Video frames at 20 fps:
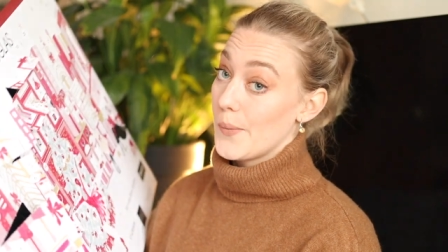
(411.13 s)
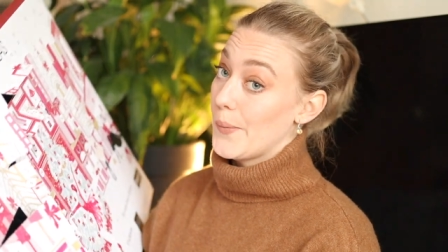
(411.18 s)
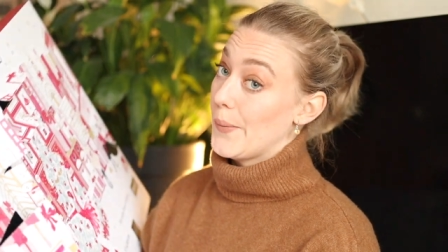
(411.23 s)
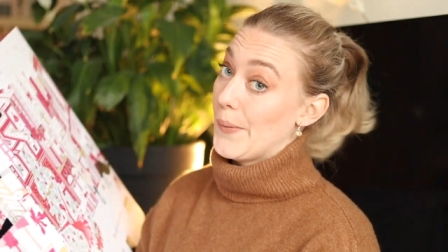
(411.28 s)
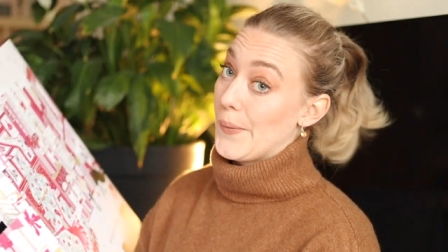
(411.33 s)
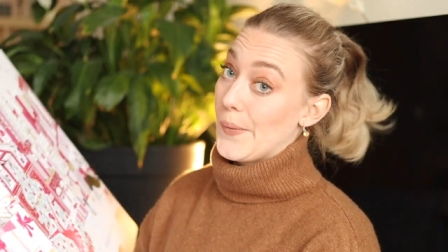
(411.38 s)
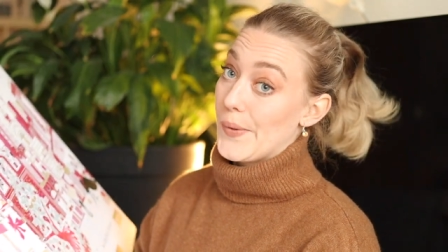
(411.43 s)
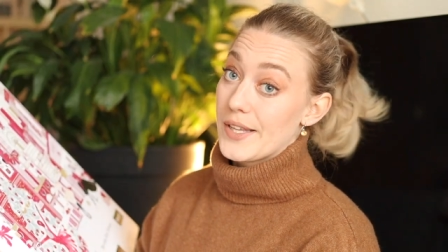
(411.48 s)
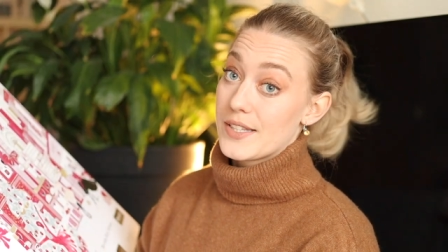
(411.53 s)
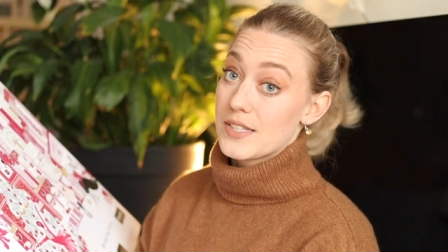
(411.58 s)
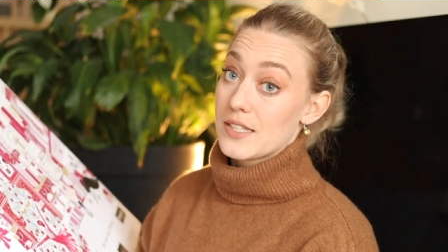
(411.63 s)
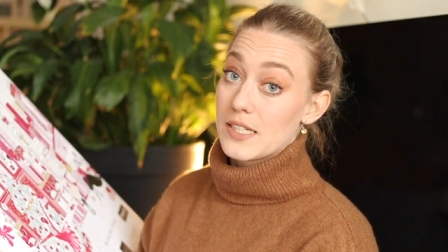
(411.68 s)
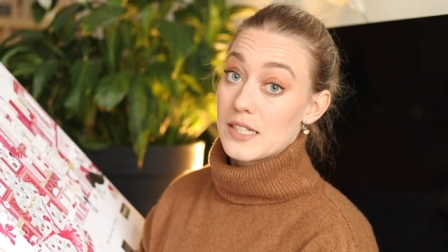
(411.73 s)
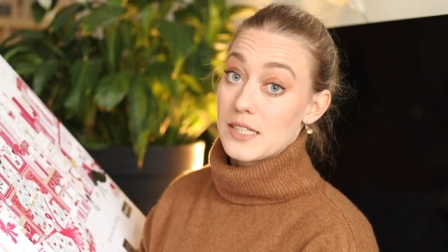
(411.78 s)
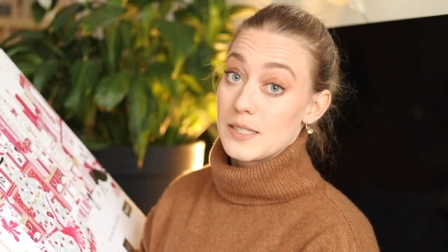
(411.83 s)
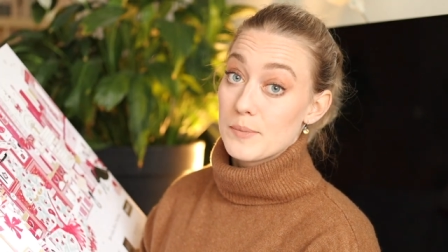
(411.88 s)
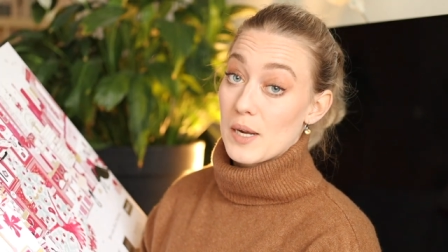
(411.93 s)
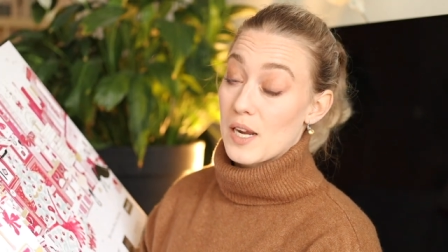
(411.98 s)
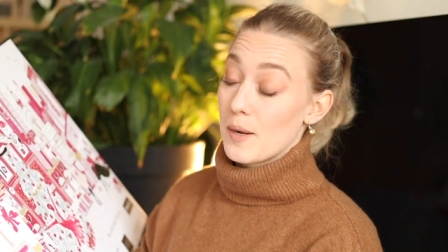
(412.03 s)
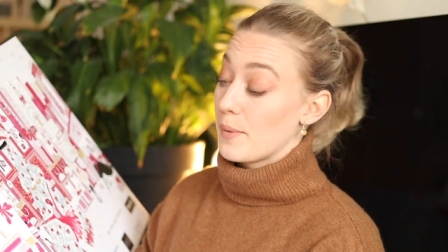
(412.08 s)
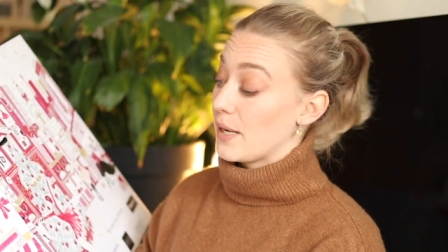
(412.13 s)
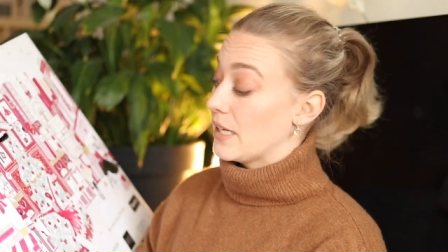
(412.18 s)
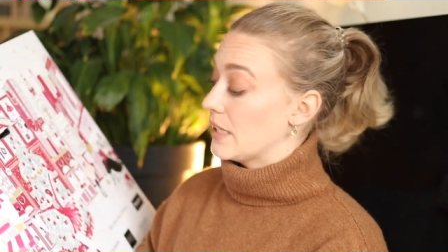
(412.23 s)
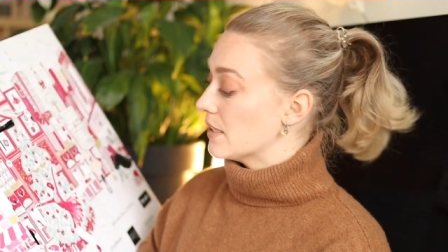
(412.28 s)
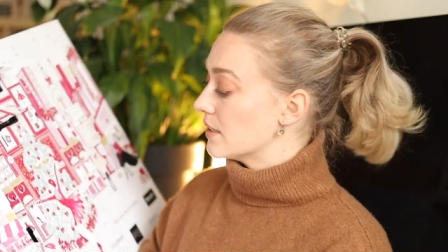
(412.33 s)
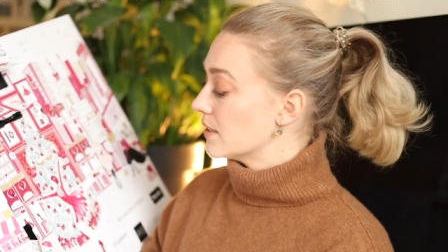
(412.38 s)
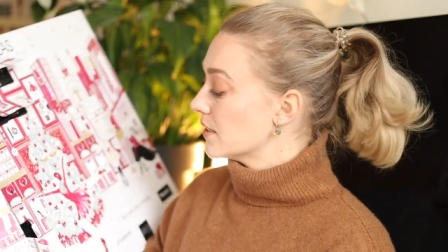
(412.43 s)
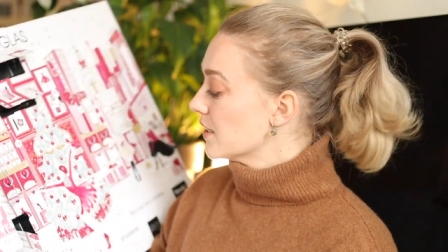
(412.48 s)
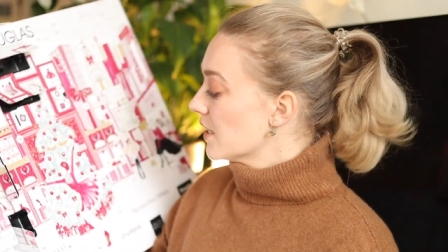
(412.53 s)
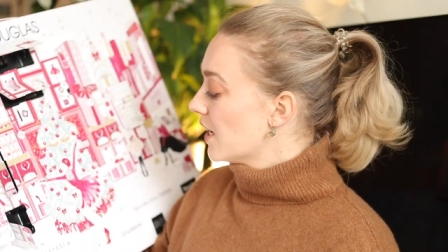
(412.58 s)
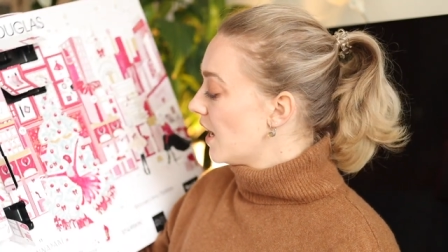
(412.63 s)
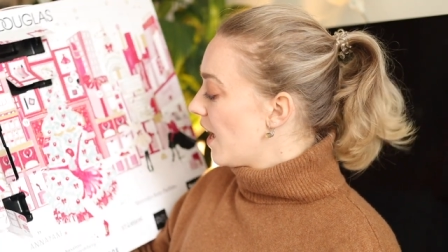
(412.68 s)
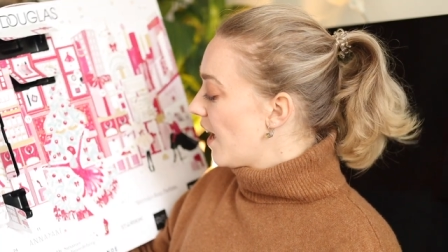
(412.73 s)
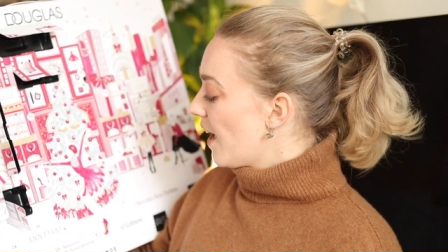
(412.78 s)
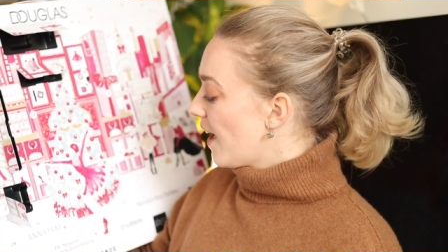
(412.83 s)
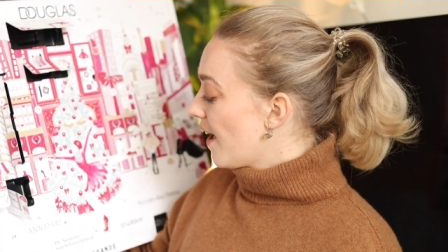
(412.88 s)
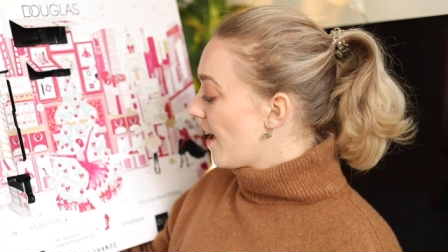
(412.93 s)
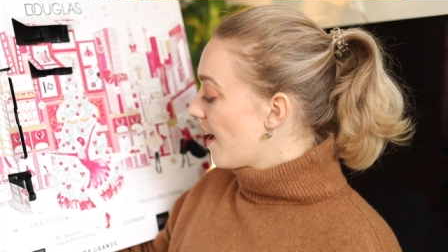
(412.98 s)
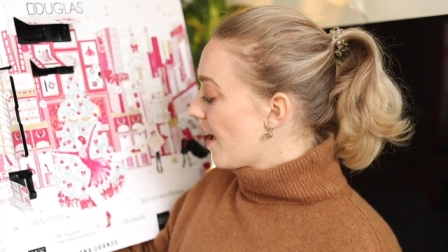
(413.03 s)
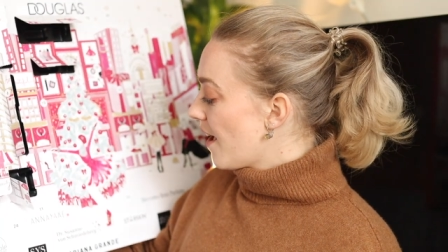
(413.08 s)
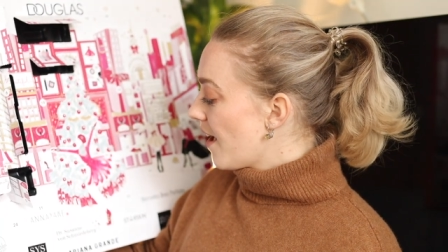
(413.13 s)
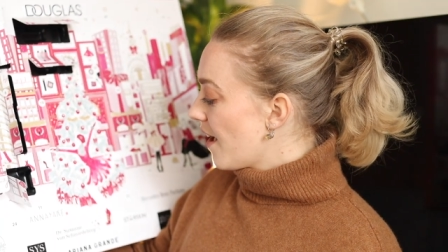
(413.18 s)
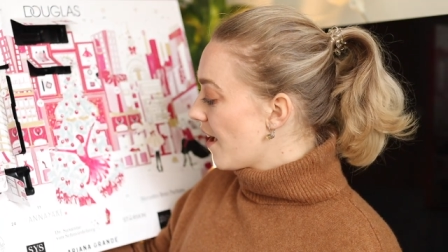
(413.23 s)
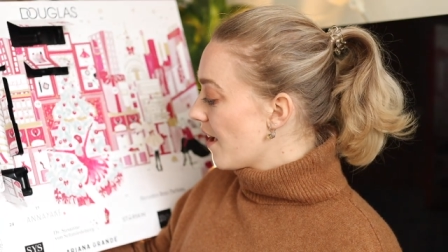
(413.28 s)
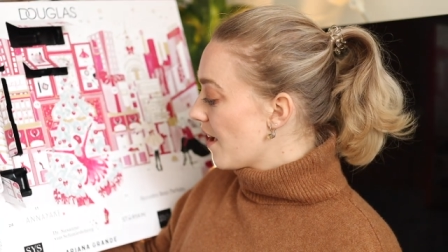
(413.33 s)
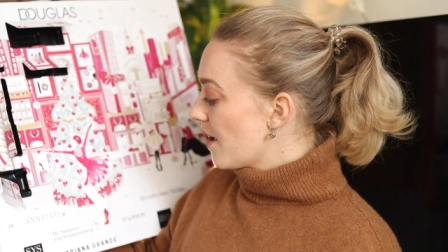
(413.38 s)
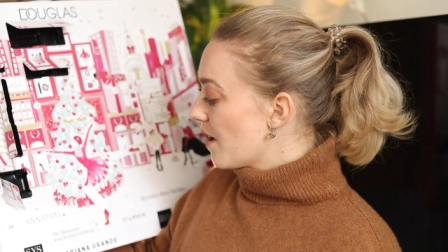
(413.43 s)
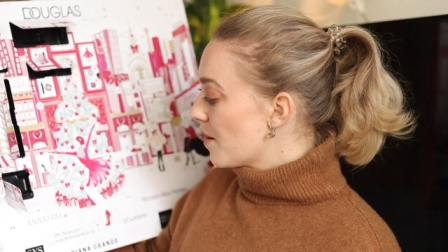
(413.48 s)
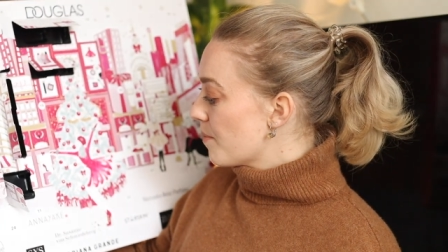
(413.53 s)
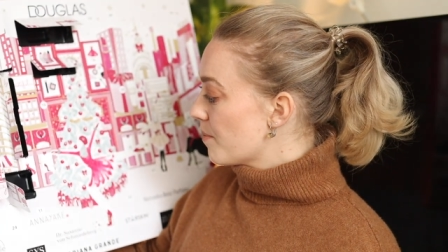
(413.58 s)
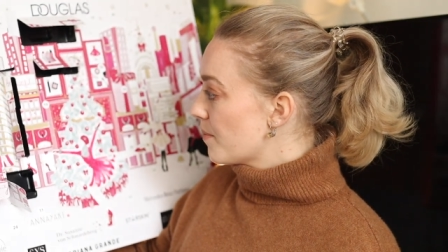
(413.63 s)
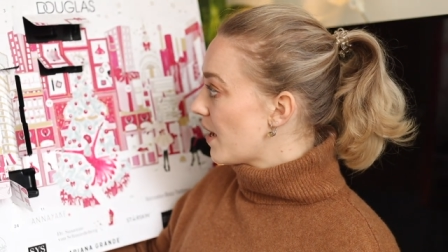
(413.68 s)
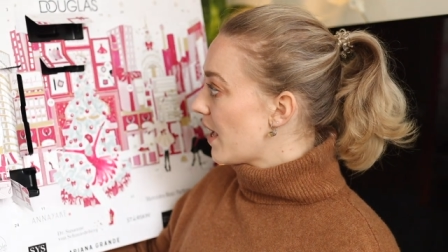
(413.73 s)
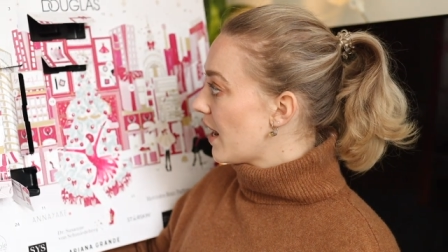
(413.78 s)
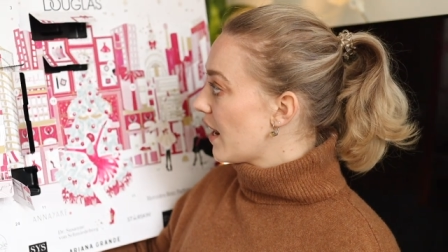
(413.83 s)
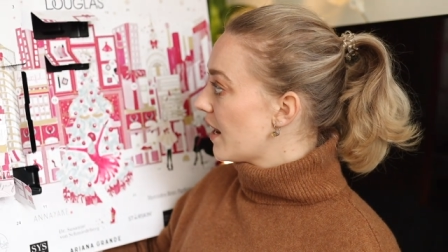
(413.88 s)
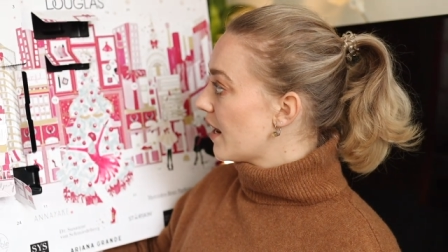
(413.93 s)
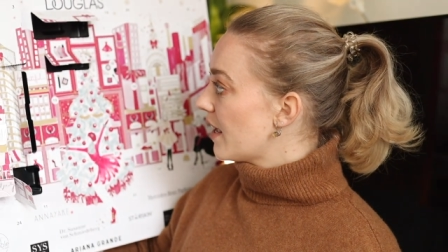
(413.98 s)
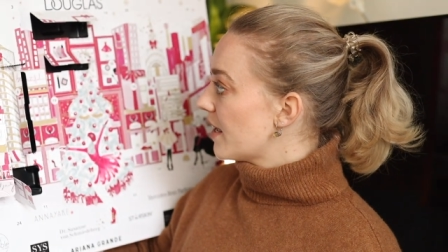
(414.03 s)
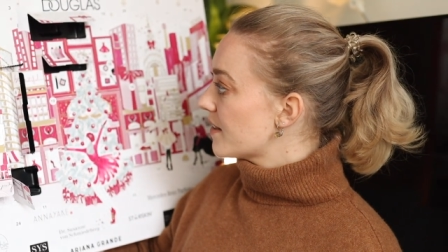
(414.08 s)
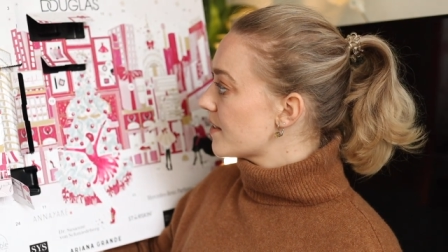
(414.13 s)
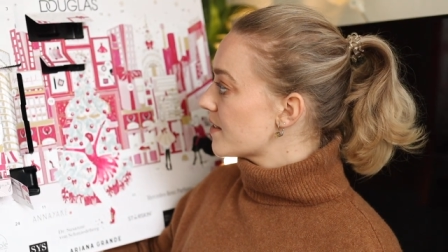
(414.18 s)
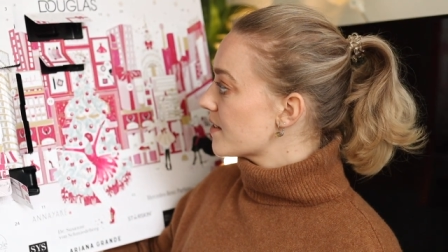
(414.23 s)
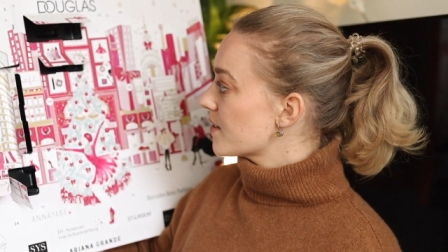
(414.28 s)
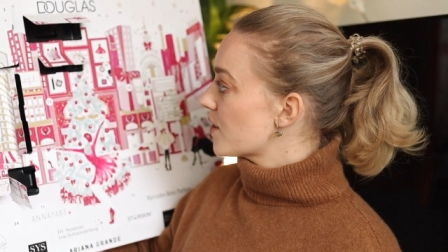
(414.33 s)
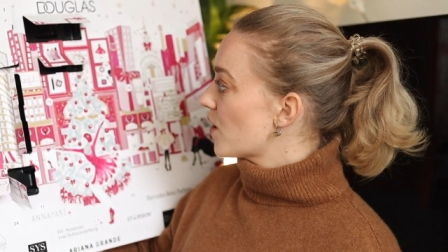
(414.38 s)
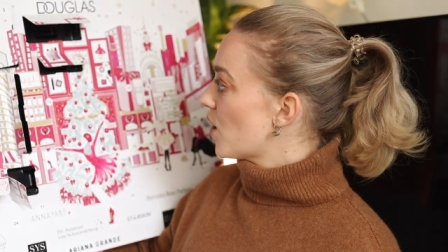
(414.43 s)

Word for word: Well, that's at least my opinion. Um, let's